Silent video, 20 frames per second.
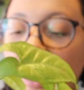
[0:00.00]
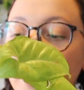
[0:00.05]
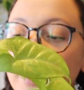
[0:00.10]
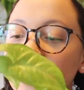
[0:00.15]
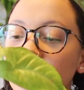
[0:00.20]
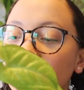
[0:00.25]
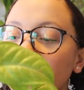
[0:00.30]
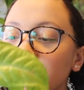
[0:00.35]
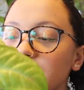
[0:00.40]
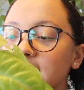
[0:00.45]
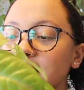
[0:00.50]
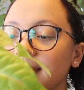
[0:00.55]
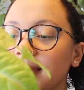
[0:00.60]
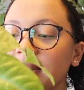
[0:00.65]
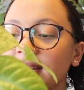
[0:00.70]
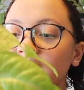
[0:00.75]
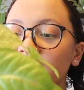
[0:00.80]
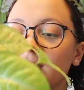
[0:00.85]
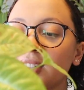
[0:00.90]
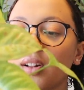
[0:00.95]
I love this
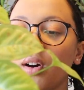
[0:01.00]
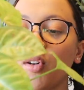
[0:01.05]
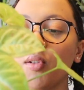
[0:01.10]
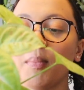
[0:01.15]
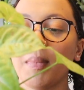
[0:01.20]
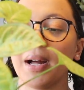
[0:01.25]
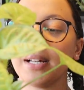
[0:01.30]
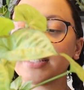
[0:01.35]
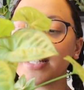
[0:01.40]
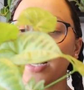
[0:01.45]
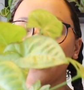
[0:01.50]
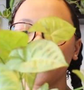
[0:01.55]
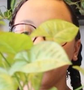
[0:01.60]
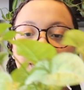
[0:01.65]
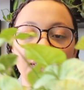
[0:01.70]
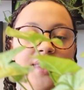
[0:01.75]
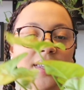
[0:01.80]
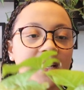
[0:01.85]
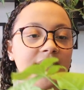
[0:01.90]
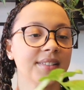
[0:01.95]
plant so much. I
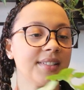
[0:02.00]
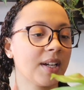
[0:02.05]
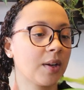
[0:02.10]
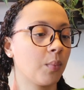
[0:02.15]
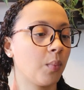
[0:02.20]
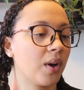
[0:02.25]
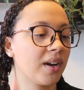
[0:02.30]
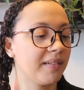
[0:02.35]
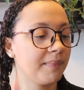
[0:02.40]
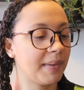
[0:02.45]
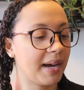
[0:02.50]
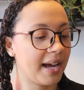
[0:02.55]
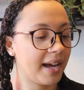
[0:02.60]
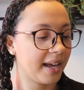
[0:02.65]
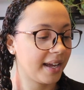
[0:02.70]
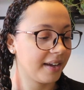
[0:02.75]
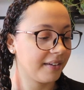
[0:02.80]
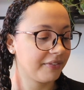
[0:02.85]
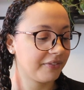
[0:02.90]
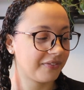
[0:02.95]
really think it's like one of
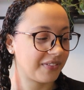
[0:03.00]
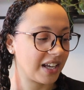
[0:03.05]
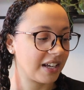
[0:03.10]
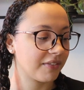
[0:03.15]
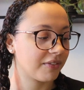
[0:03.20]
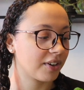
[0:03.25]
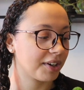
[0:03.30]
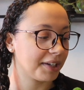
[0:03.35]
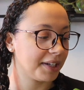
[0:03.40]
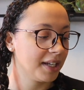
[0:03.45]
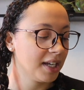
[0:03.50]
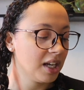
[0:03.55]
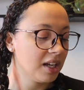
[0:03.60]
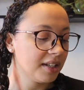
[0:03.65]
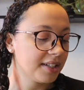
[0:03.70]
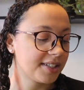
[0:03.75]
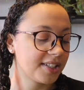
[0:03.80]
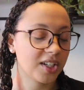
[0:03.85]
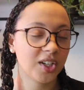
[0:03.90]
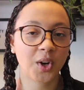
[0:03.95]
my favorite
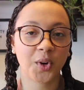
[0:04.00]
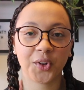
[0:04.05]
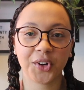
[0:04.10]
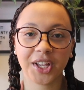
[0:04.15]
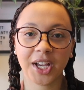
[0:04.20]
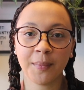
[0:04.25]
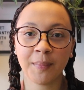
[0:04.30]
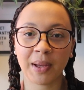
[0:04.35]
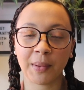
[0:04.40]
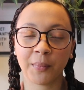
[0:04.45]
Syngonium,